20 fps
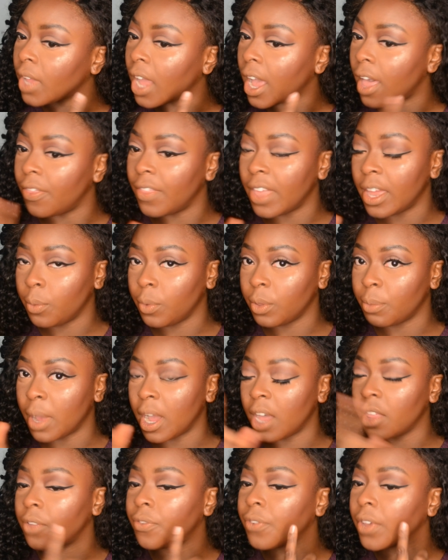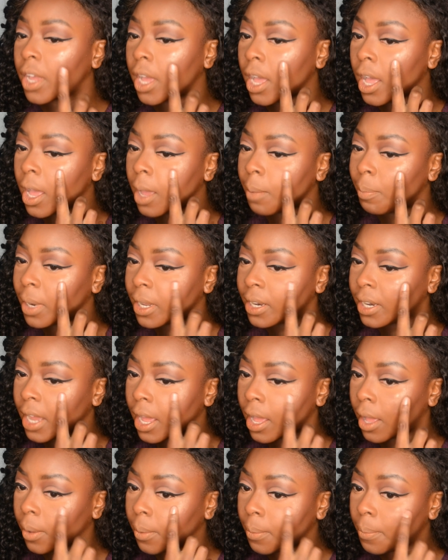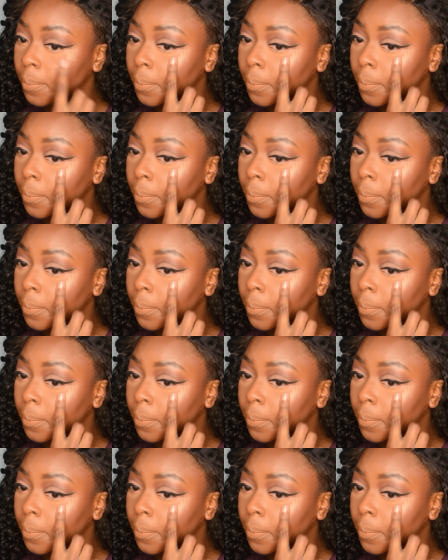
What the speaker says: And then with my other finger, I blend it out.